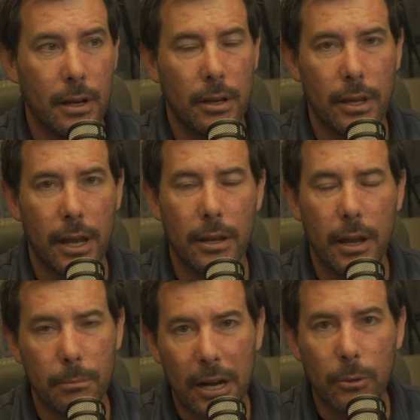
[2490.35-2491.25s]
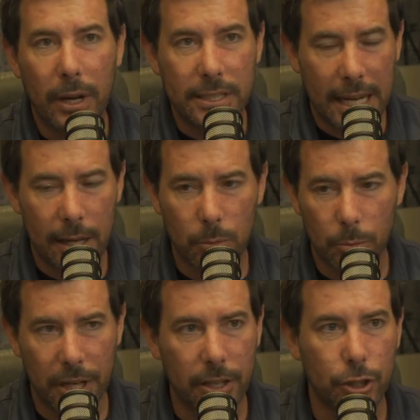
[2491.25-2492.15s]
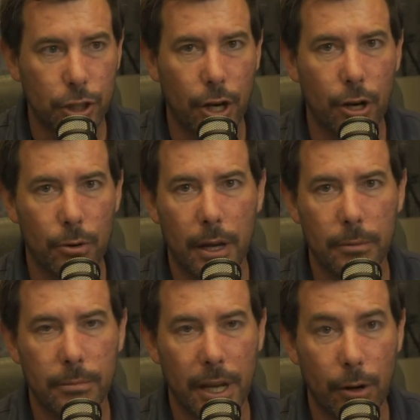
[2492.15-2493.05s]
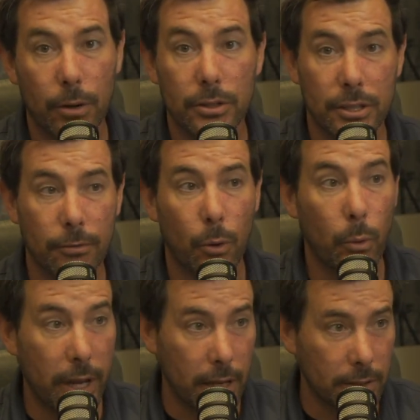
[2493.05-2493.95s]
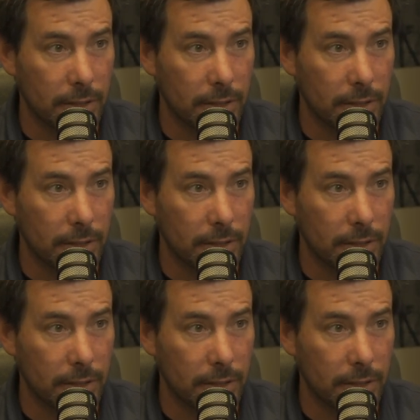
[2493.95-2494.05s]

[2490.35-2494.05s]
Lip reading: And by the way, Dan will be on the show here in several weeks,